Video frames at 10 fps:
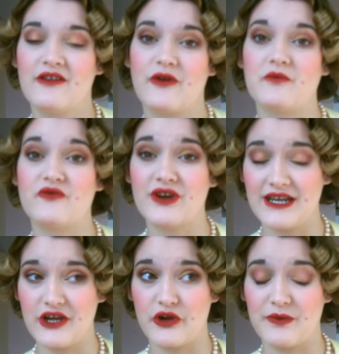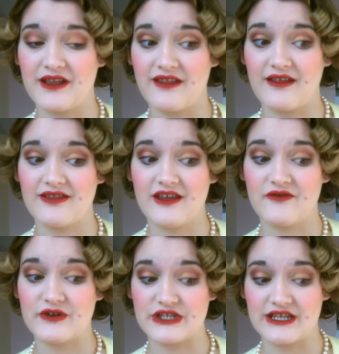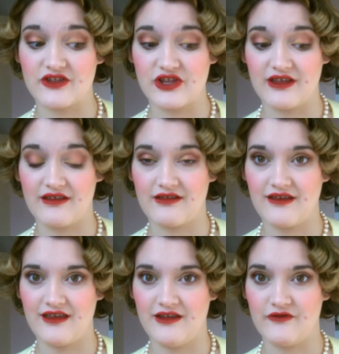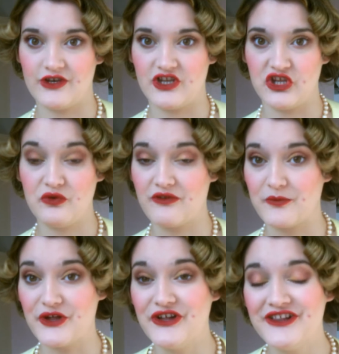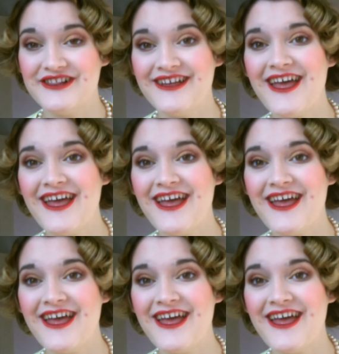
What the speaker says: so I'm really hoping that the footage is even usable.